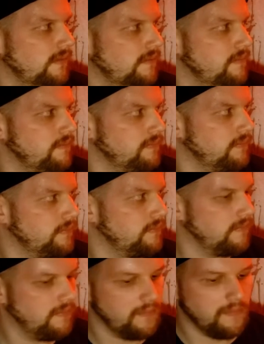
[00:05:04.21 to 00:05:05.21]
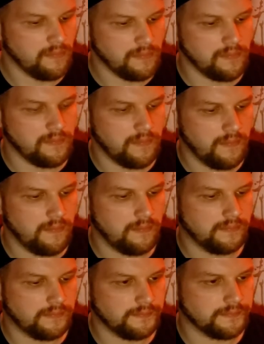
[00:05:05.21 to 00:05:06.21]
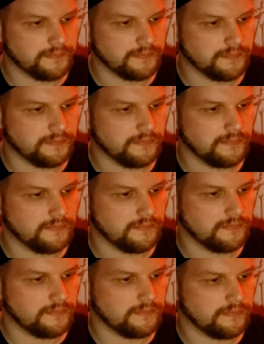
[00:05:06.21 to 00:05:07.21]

The person shown says nothing.